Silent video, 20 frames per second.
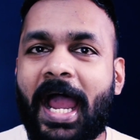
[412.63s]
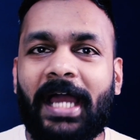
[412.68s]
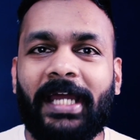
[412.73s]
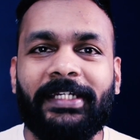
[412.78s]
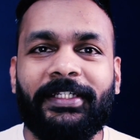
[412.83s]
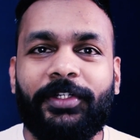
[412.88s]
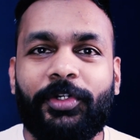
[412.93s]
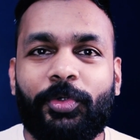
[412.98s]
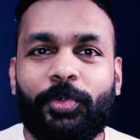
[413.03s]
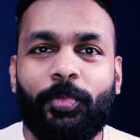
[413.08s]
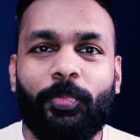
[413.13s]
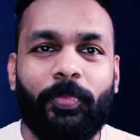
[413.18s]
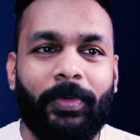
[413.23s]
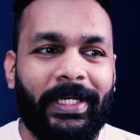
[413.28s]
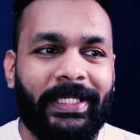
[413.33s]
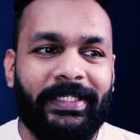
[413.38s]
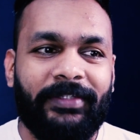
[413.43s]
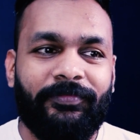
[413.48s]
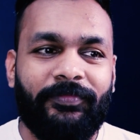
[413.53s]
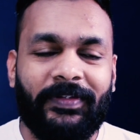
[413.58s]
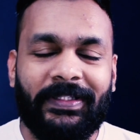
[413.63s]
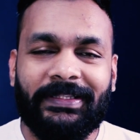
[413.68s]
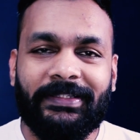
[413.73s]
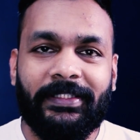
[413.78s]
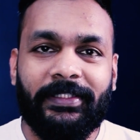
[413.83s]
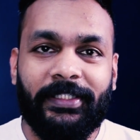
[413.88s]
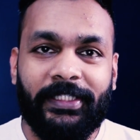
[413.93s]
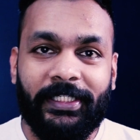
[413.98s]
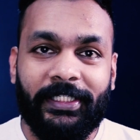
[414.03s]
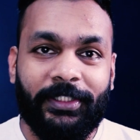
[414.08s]
I don't know why he
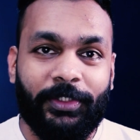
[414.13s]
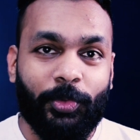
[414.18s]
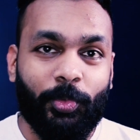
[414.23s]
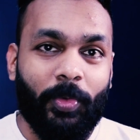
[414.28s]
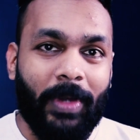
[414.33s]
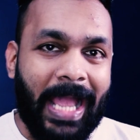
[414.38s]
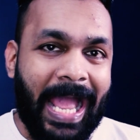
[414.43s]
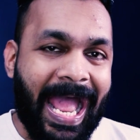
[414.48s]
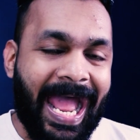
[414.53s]
felt the need to